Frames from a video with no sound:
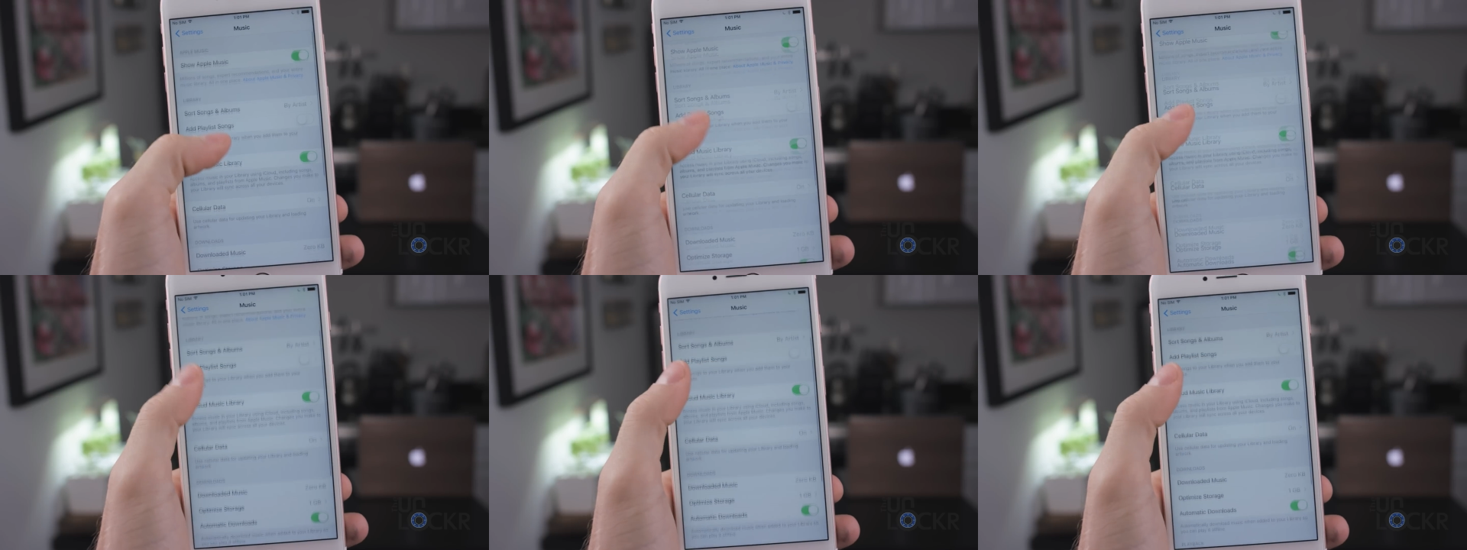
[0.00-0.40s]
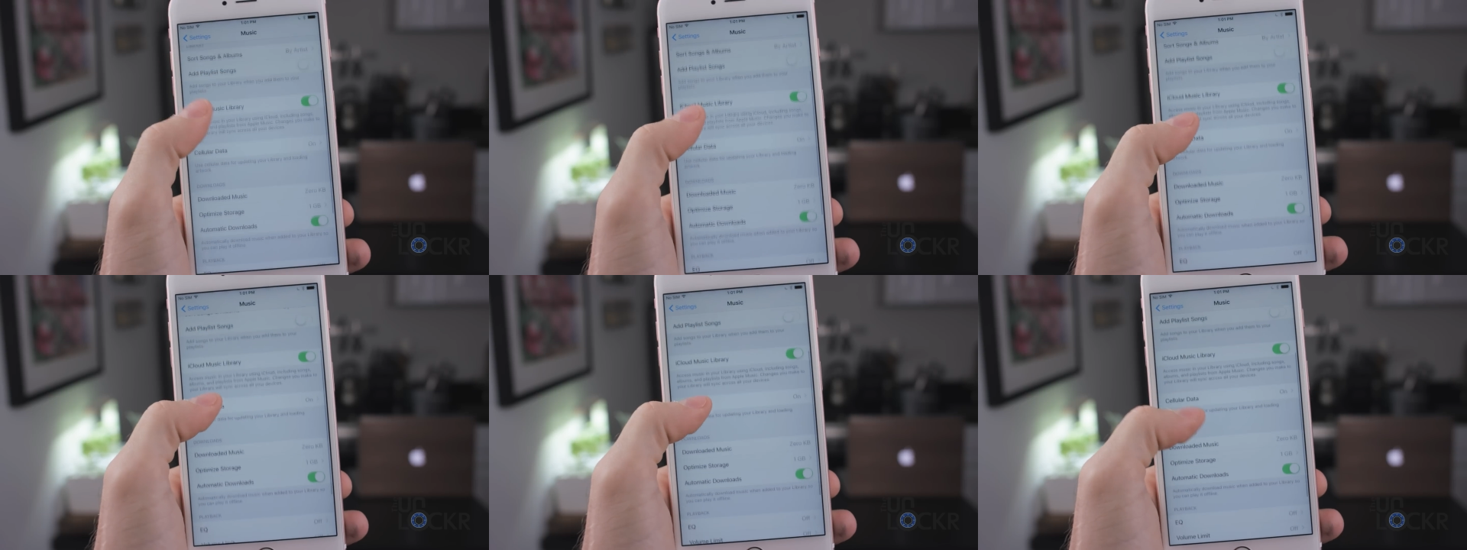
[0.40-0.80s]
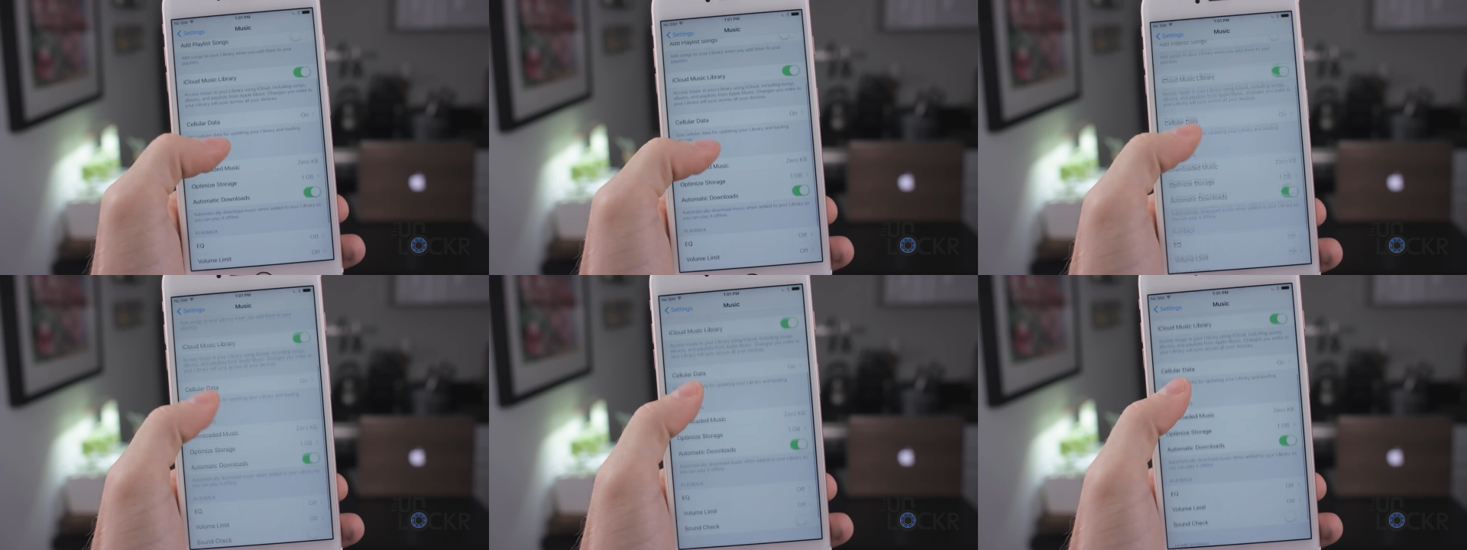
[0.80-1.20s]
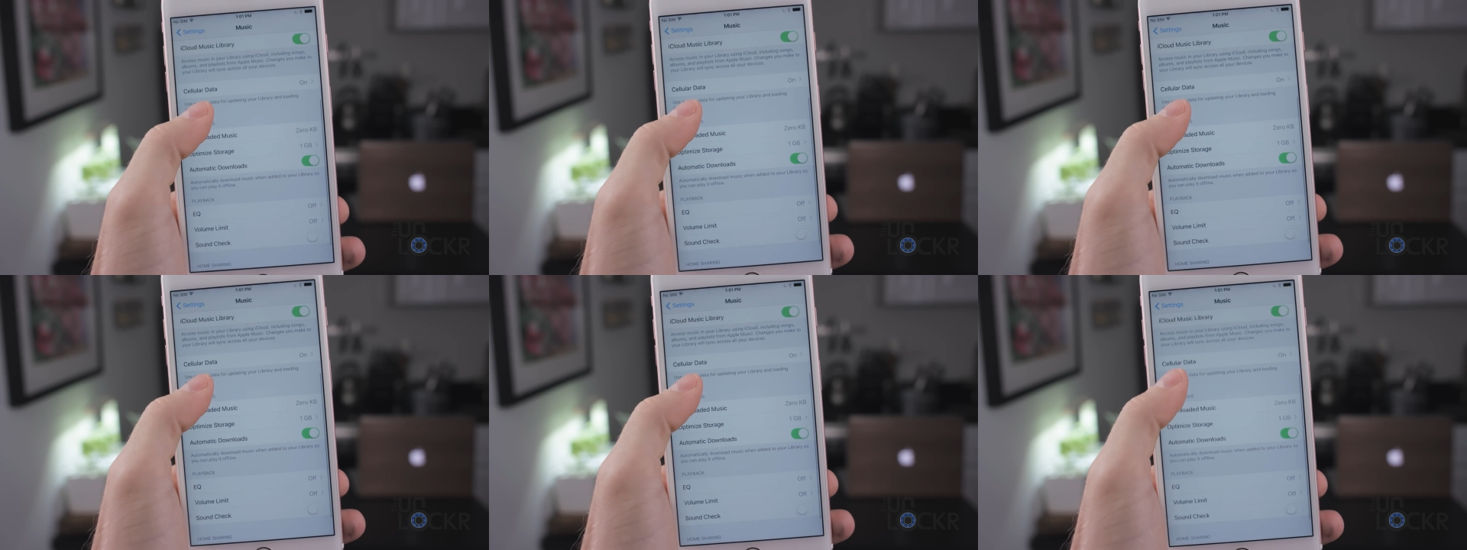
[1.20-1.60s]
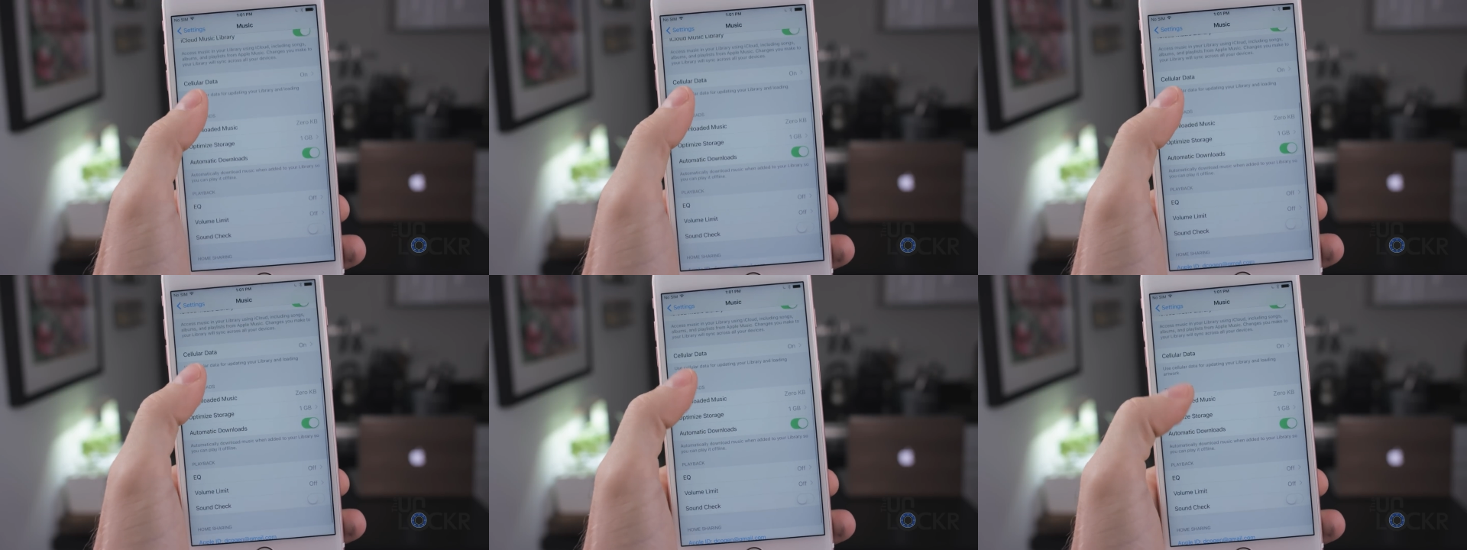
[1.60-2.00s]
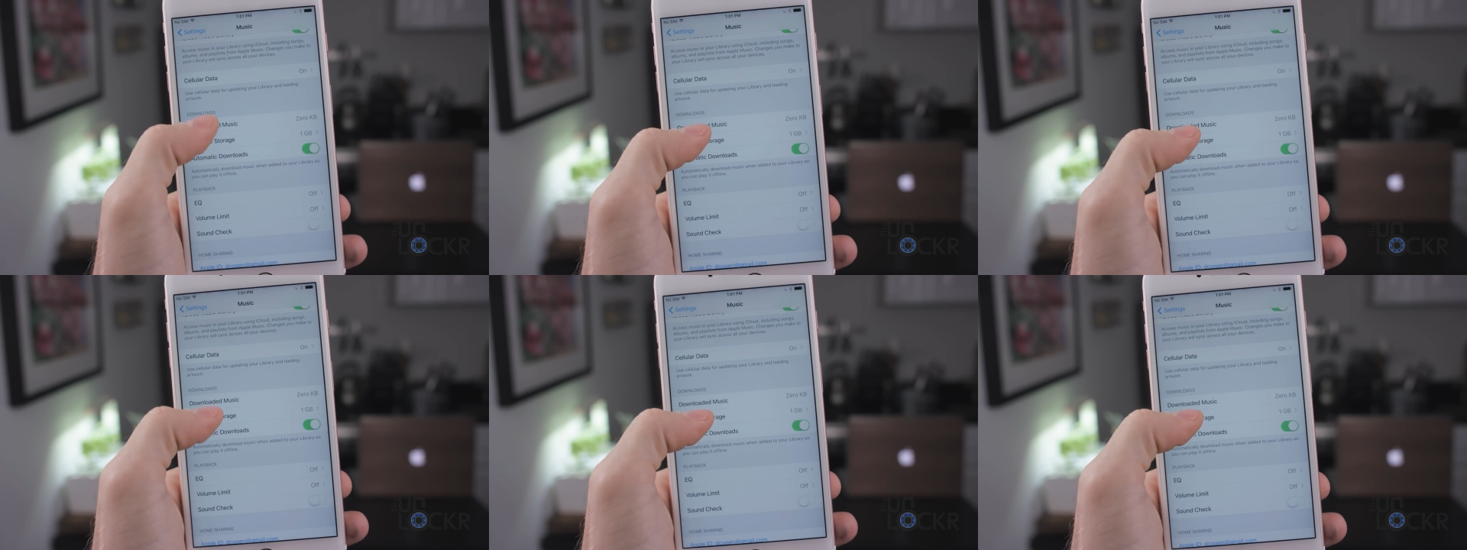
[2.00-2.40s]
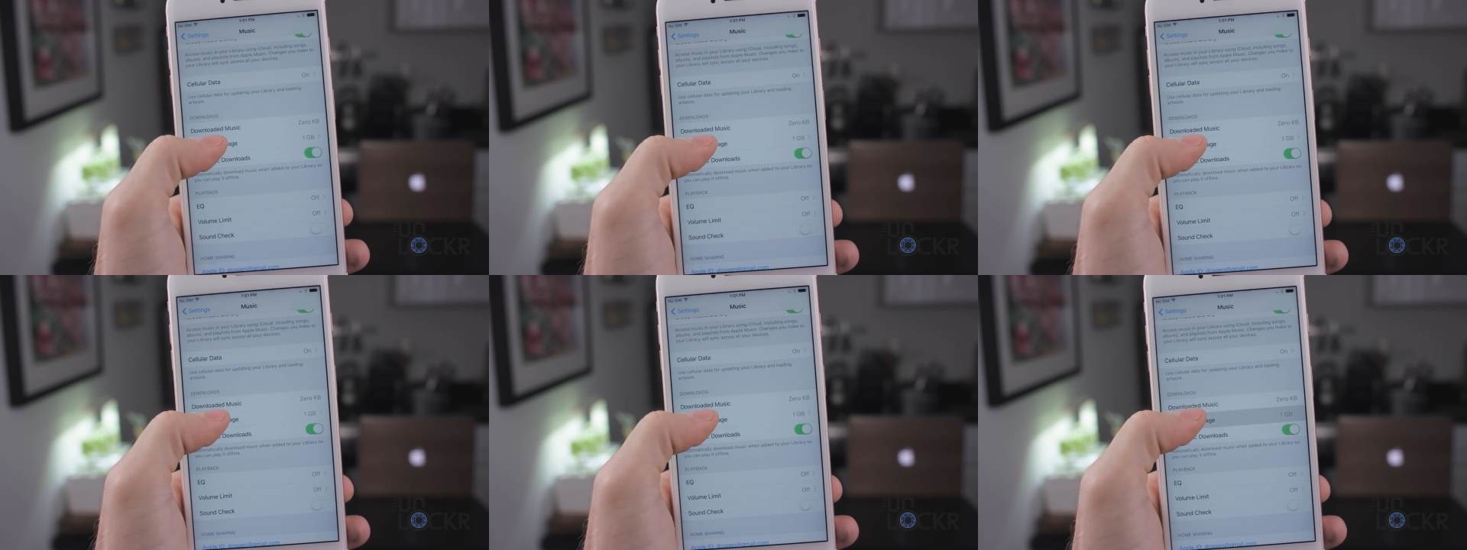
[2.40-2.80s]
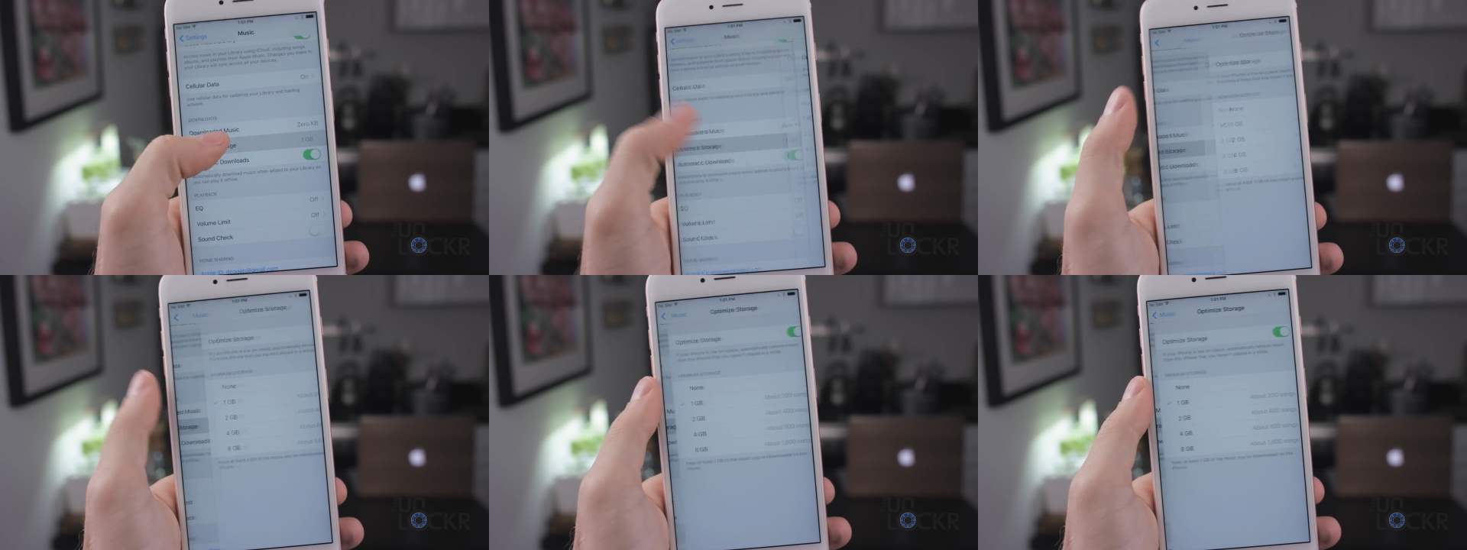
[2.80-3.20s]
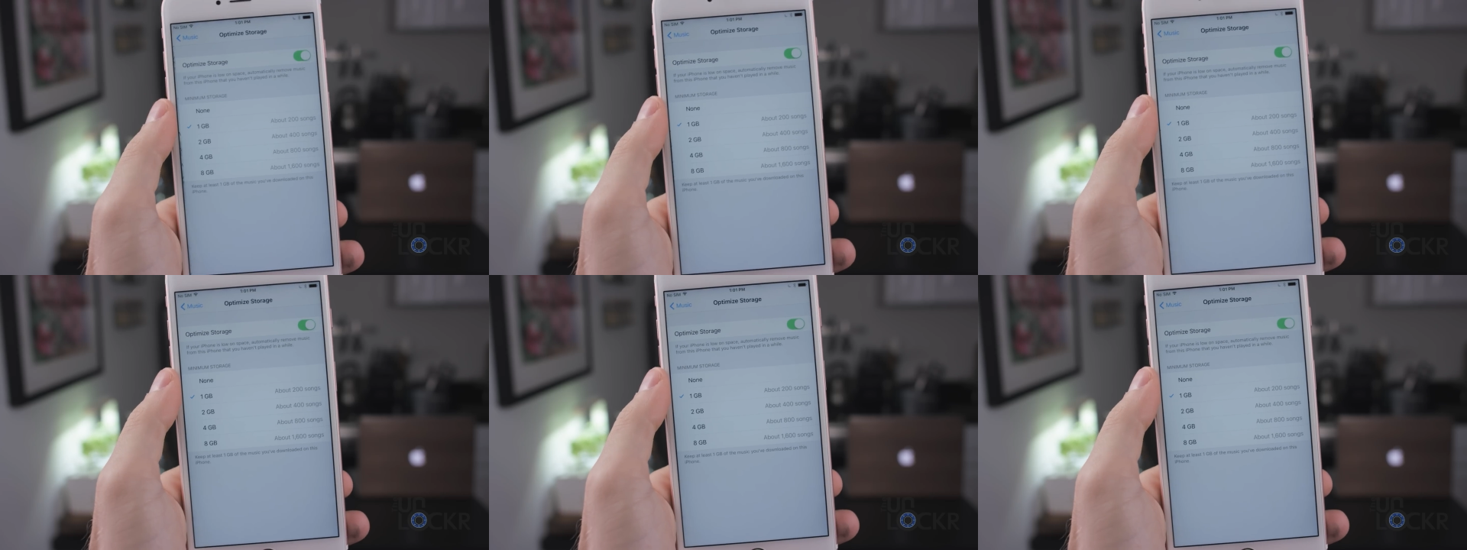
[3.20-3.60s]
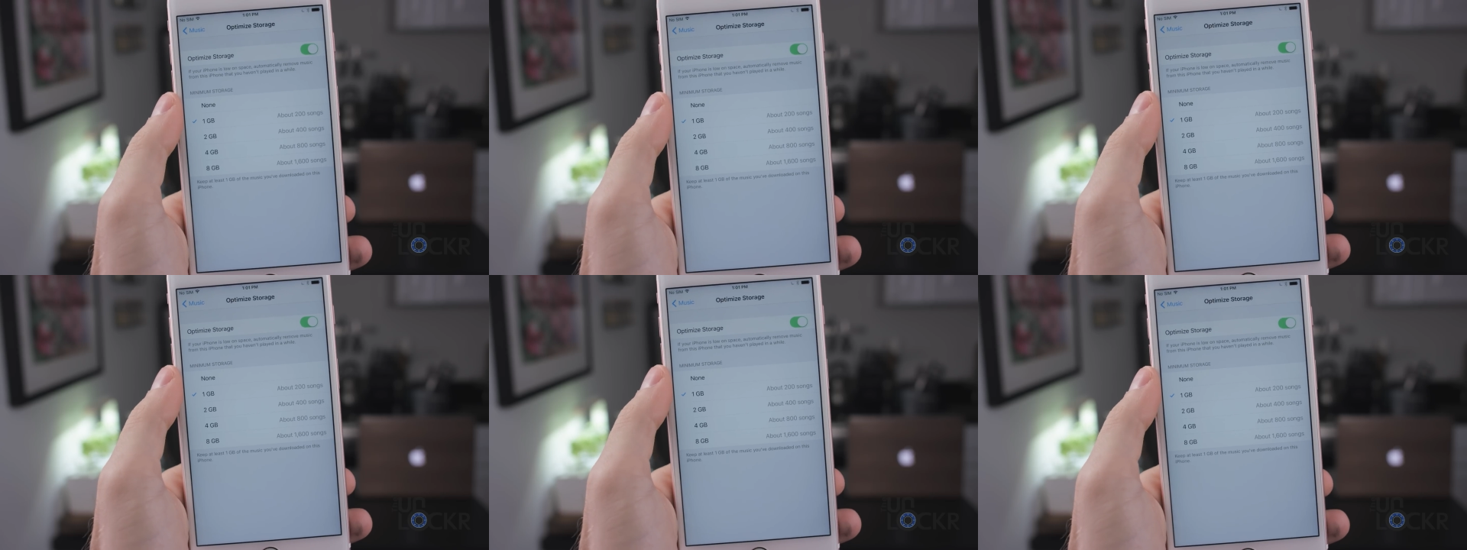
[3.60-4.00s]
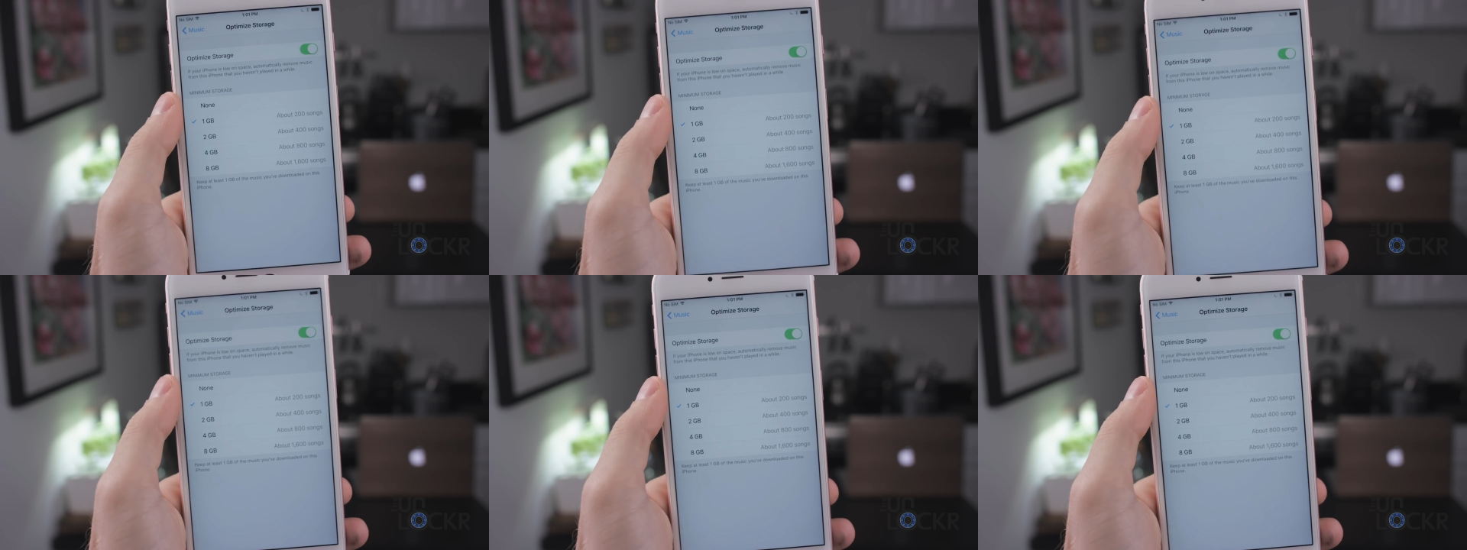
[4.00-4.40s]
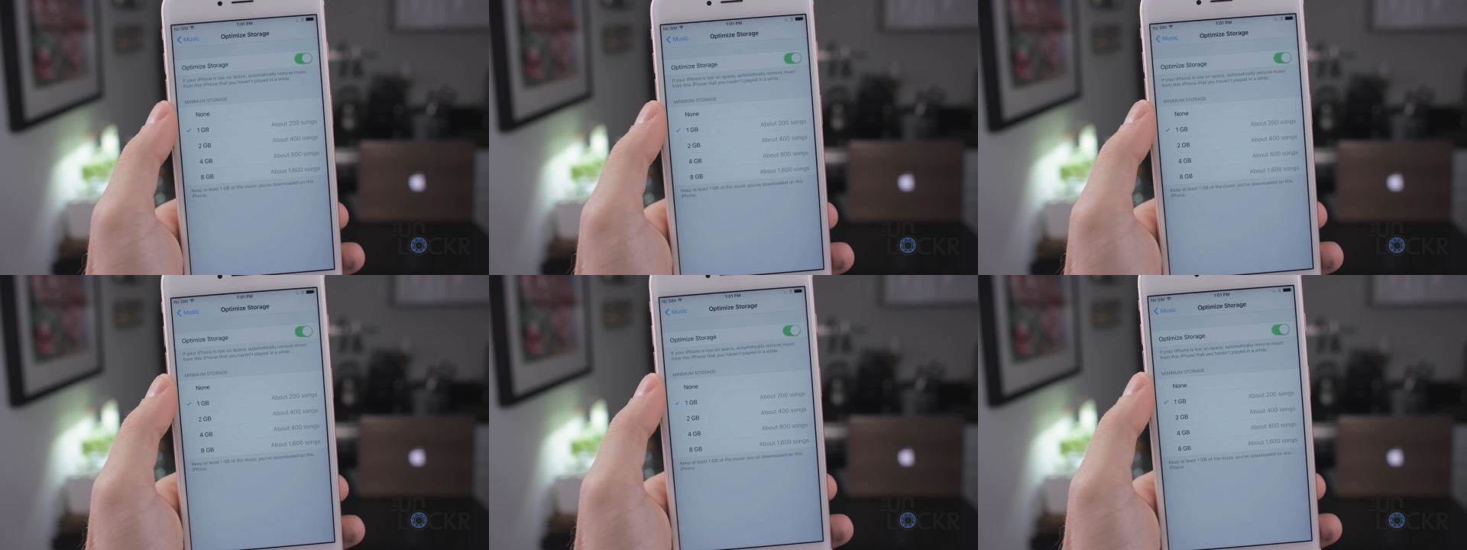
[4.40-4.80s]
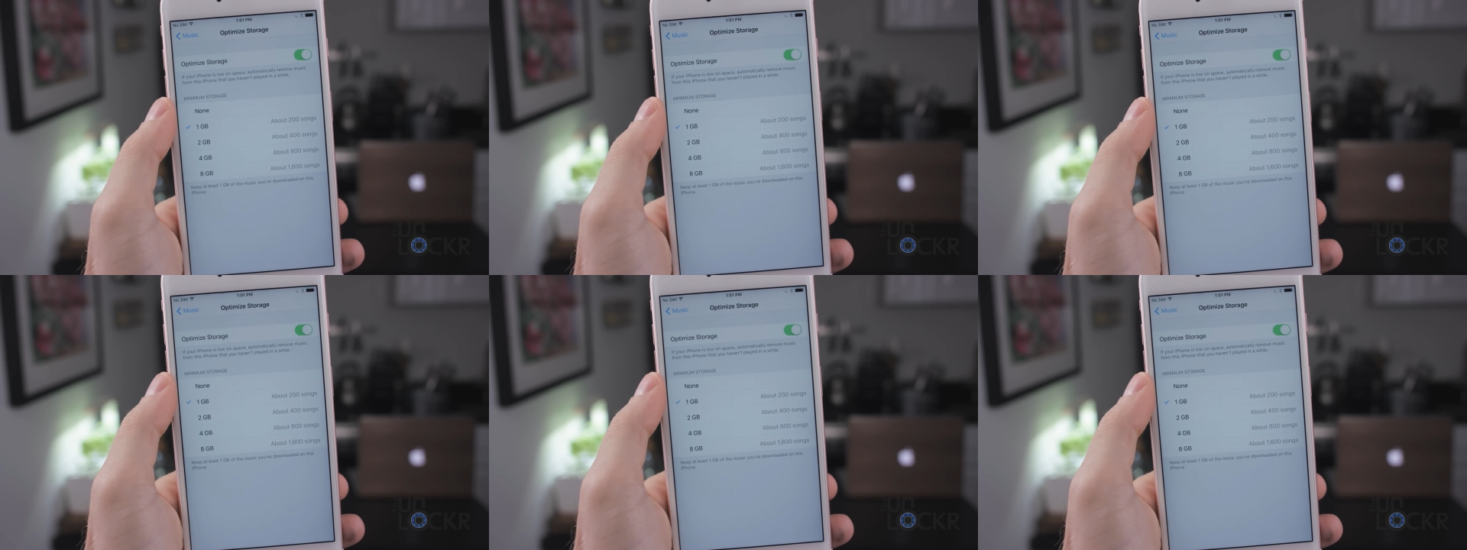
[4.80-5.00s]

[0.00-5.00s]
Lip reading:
No face is visible, so there are no lips to read.